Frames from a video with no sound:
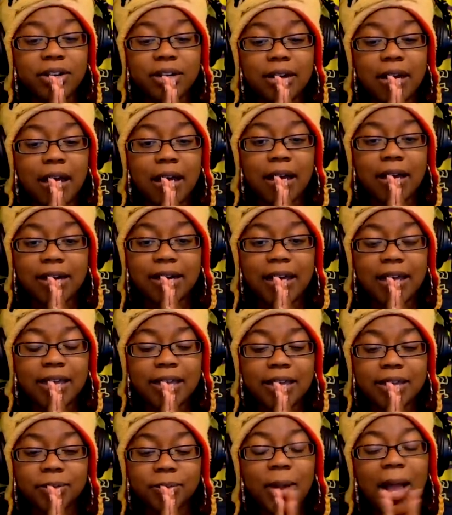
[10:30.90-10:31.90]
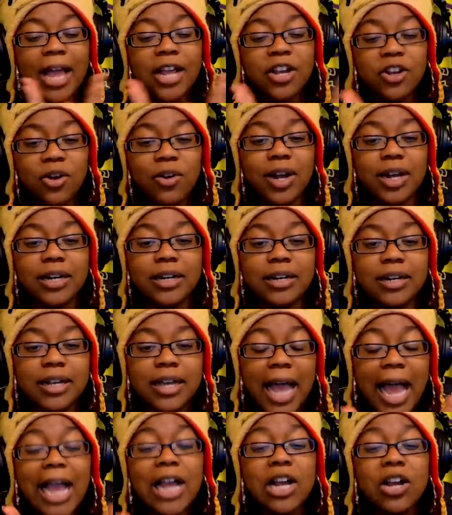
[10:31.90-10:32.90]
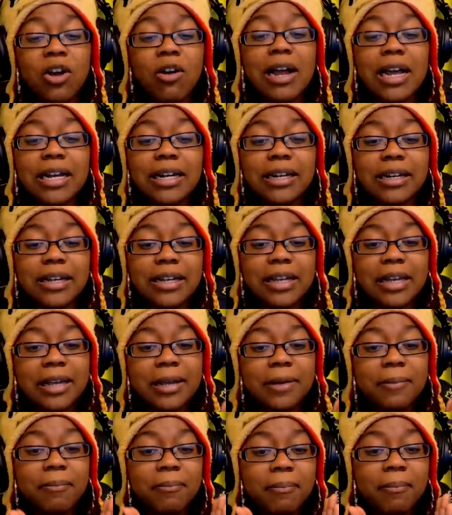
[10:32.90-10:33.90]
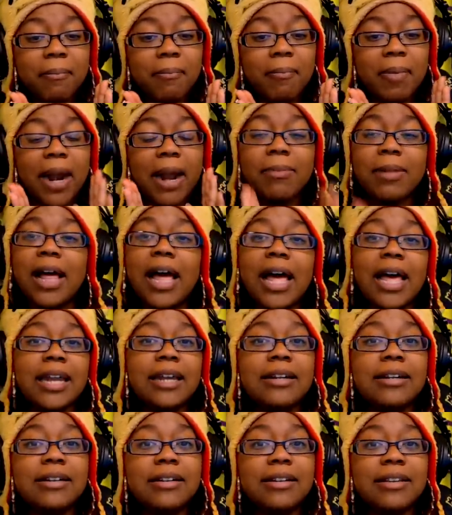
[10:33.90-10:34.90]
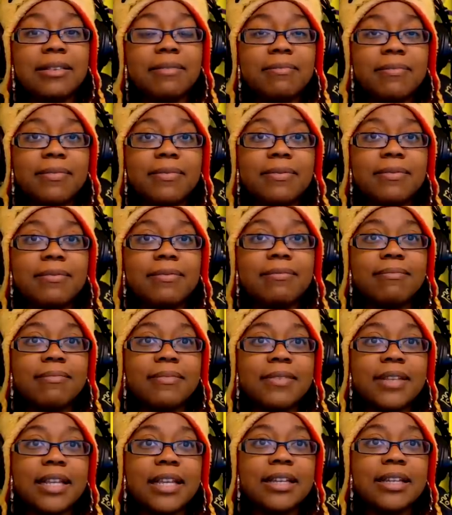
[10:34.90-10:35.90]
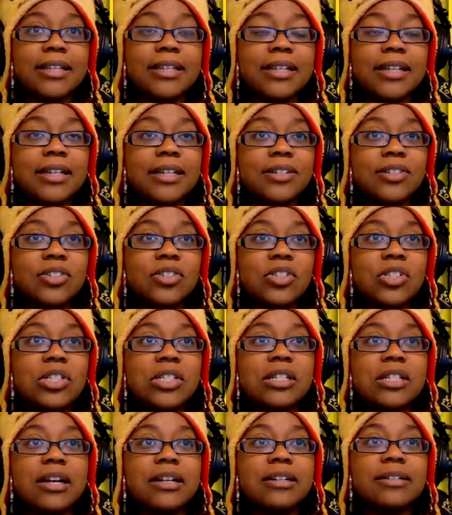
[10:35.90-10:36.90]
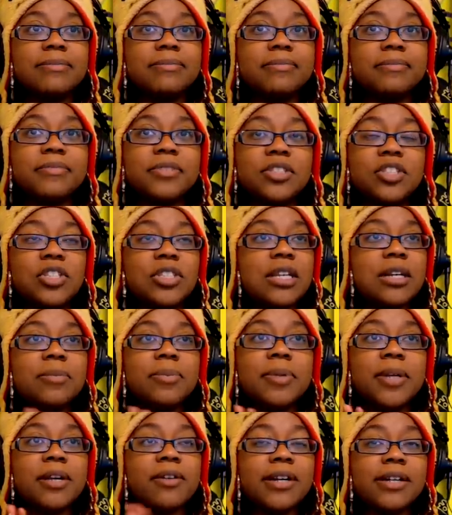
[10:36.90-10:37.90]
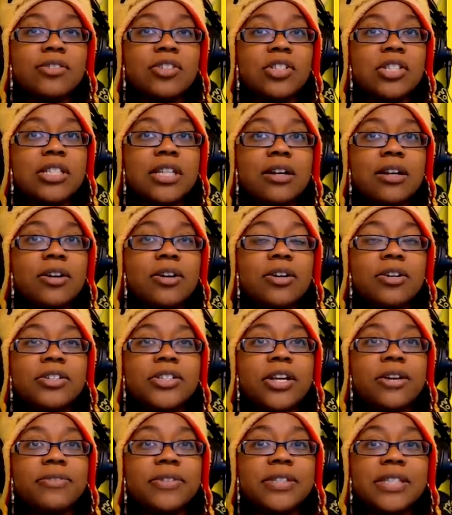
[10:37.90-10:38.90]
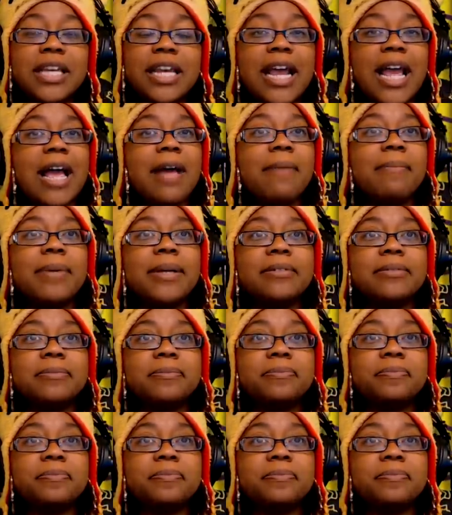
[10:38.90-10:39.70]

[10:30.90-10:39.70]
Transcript: not. I could, but I'm glad she's young. She's gonna play around. She's gonna hurt herself. It's gonna happen.